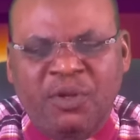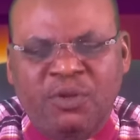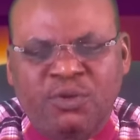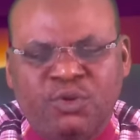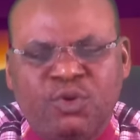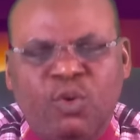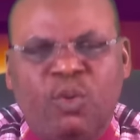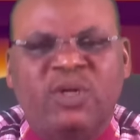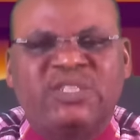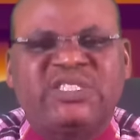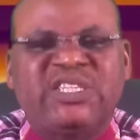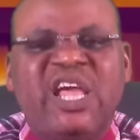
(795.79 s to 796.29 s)

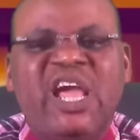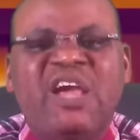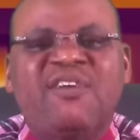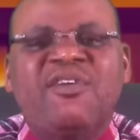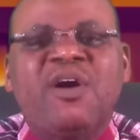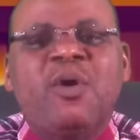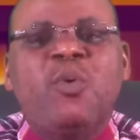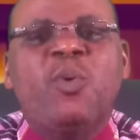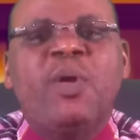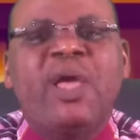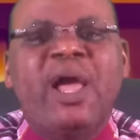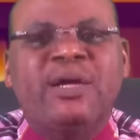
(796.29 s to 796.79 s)
So
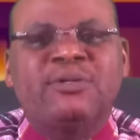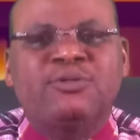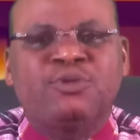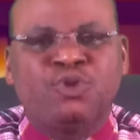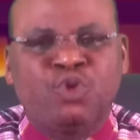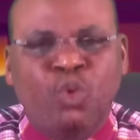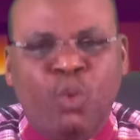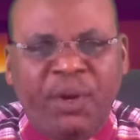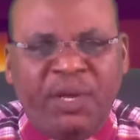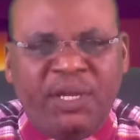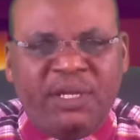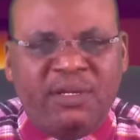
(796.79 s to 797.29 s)
whatever we are
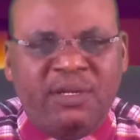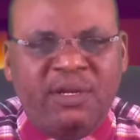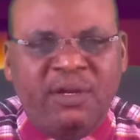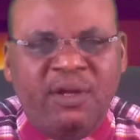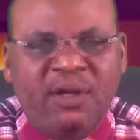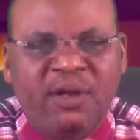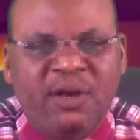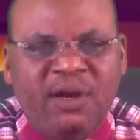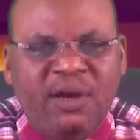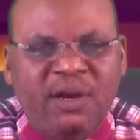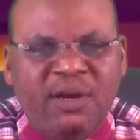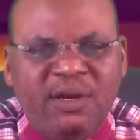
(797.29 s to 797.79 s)
doing,
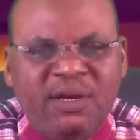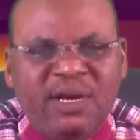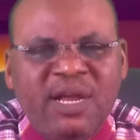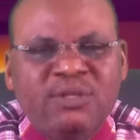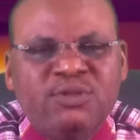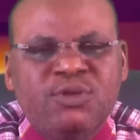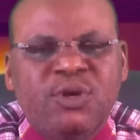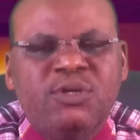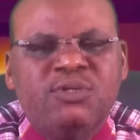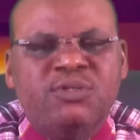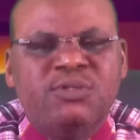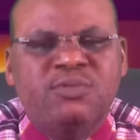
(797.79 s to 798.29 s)

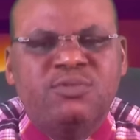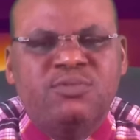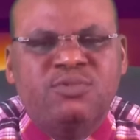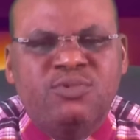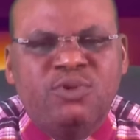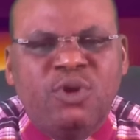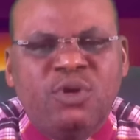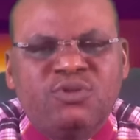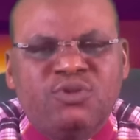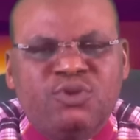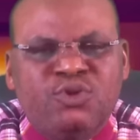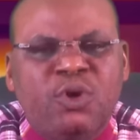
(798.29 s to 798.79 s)
let us
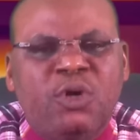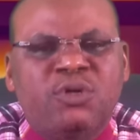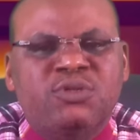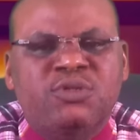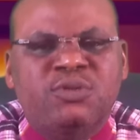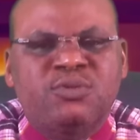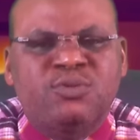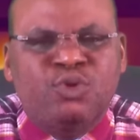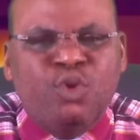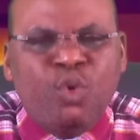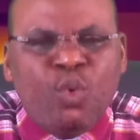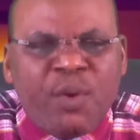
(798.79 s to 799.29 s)
not
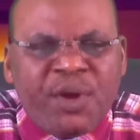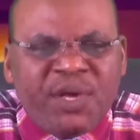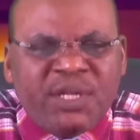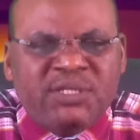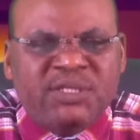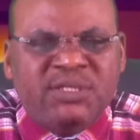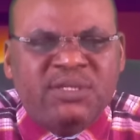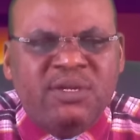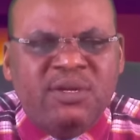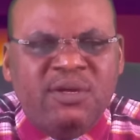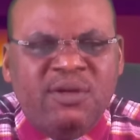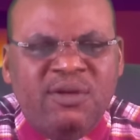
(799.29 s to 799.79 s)
just do
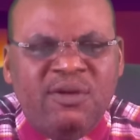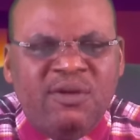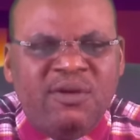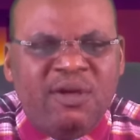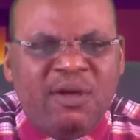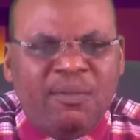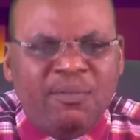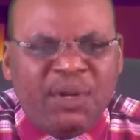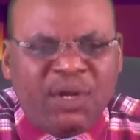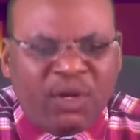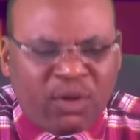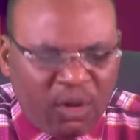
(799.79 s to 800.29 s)
it
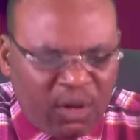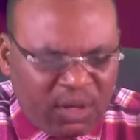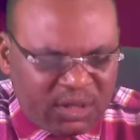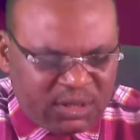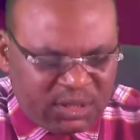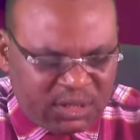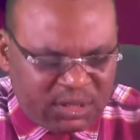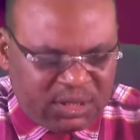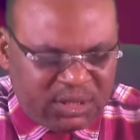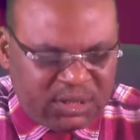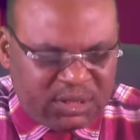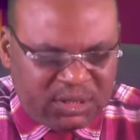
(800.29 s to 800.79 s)

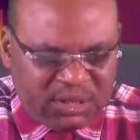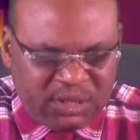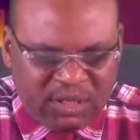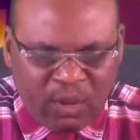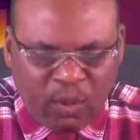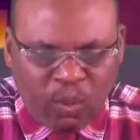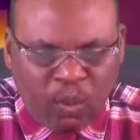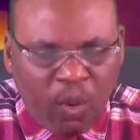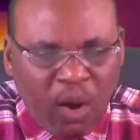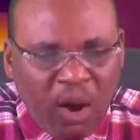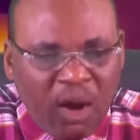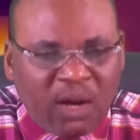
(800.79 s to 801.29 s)
because it is
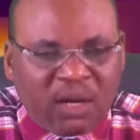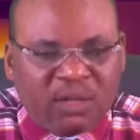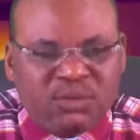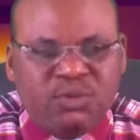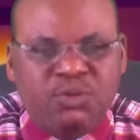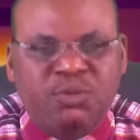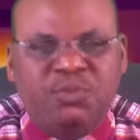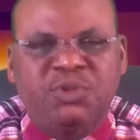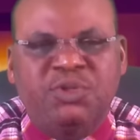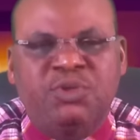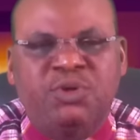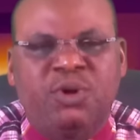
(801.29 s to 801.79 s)
the work
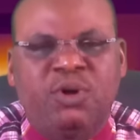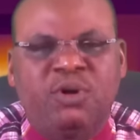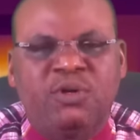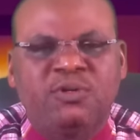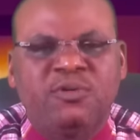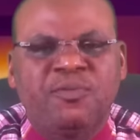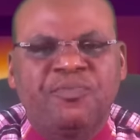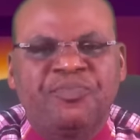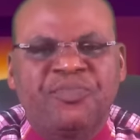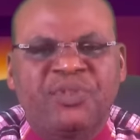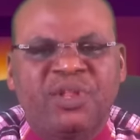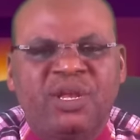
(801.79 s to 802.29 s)
to be
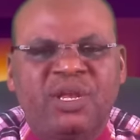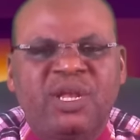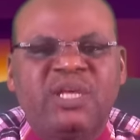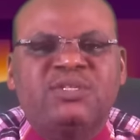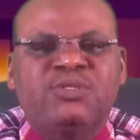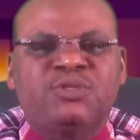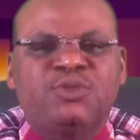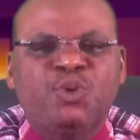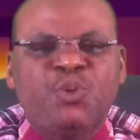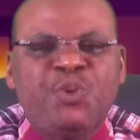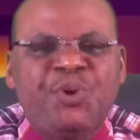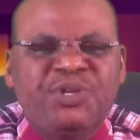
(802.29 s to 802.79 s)
done.
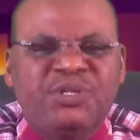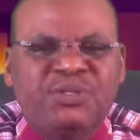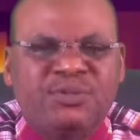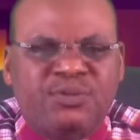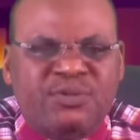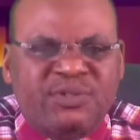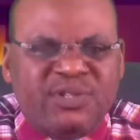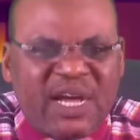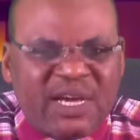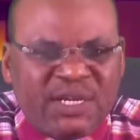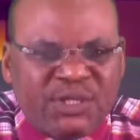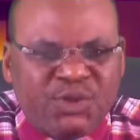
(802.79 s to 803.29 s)
Let's do it
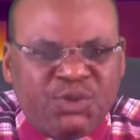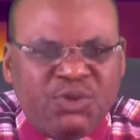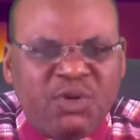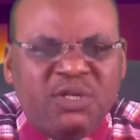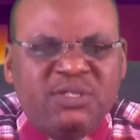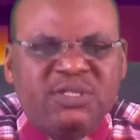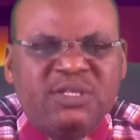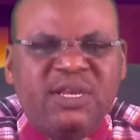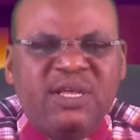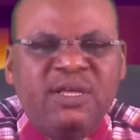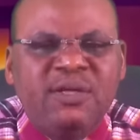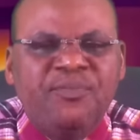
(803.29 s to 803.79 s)

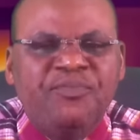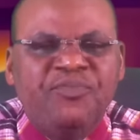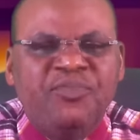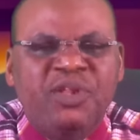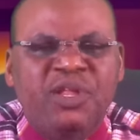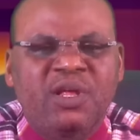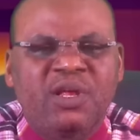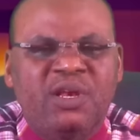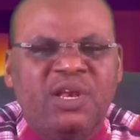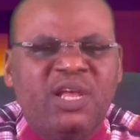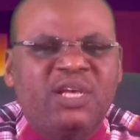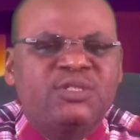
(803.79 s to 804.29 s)
righteously.
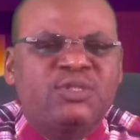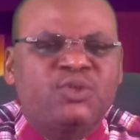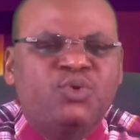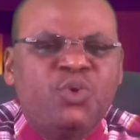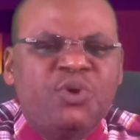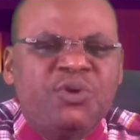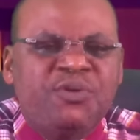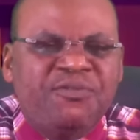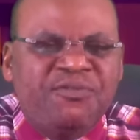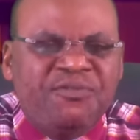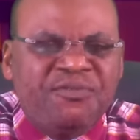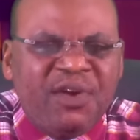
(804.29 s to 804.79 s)
Let's
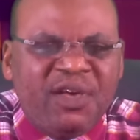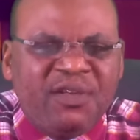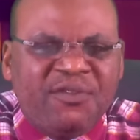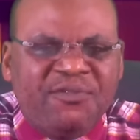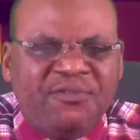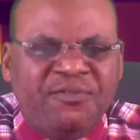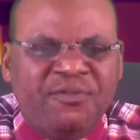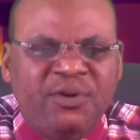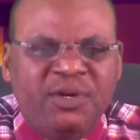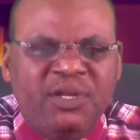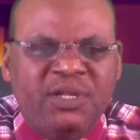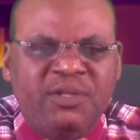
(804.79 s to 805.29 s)
do it
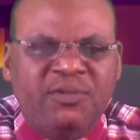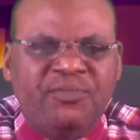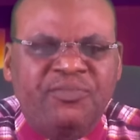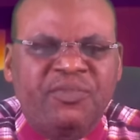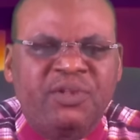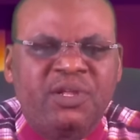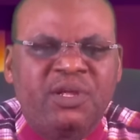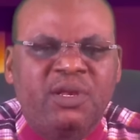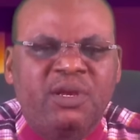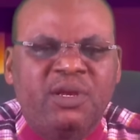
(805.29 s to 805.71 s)
faithfully.